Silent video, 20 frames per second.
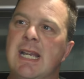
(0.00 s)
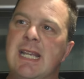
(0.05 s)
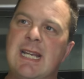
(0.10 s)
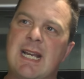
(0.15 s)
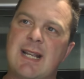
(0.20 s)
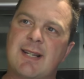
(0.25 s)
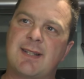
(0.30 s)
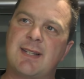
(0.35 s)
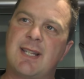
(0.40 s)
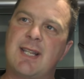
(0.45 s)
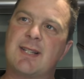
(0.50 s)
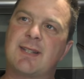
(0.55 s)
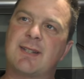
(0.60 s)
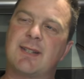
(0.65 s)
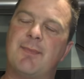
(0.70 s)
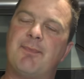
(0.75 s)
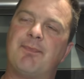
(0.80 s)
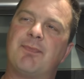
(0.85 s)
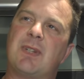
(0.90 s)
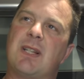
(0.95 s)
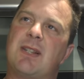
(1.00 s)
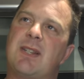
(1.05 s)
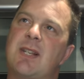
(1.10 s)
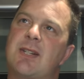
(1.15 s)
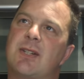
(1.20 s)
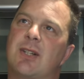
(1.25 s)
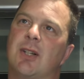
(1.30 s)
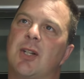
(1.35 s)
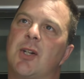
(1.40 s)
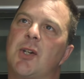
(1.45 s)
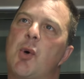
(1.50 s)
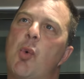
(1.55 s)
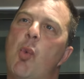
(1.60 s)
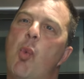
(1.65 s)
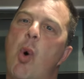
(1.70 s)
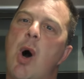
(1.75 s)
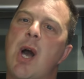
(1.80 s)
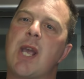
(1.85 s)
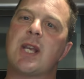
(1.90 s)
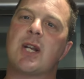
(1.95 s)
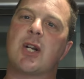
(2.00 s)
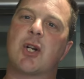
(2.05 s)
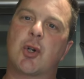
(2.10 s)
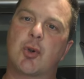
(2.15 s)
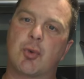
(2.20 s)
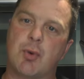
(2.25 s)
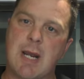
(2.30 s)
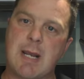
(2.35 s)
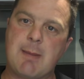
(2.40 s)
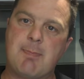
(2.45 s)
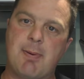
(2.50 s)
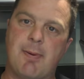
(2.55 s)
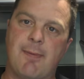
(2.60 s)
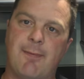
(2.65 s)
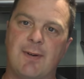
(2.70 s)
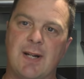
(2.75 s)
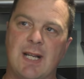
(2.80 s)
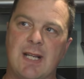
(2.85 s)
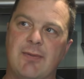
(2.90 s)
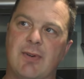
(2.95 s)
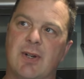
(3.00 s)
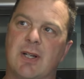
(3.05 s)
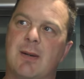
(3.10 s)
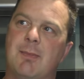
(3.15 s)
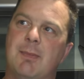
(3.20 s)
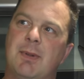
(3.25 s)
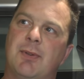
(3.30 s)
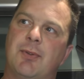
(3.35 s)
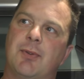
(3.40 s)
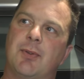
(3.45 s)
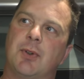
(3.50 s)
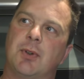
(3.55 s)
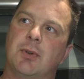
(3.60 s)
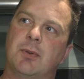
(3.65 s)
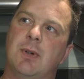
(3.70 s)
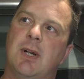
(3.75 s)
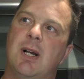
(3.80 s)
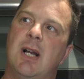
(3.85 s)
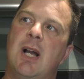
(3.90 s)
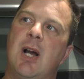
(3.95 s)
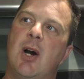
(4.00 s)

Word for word: Yes, there's there's a lot of white grape flavour coming through.